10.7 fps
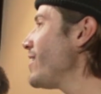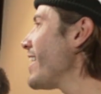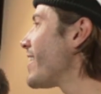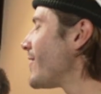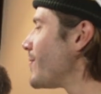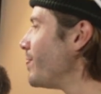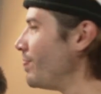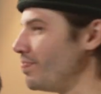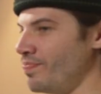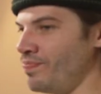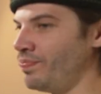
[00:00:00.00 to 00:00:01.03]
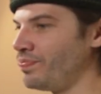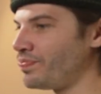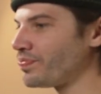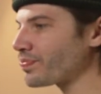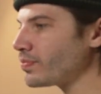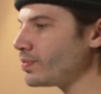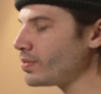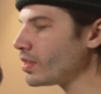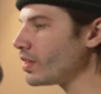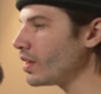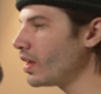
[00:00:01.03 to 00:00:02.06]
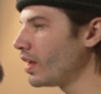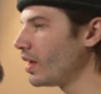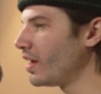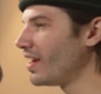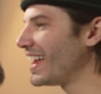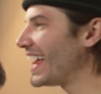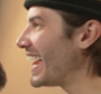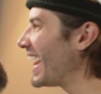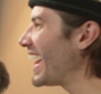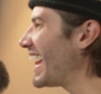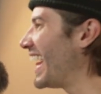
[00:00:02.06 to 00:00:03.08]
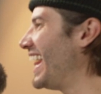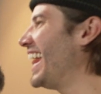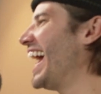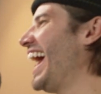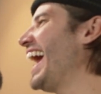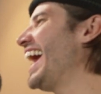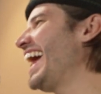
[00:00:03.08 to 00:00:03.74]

I wanted to do a time capsule, okay, and you drove me to this point.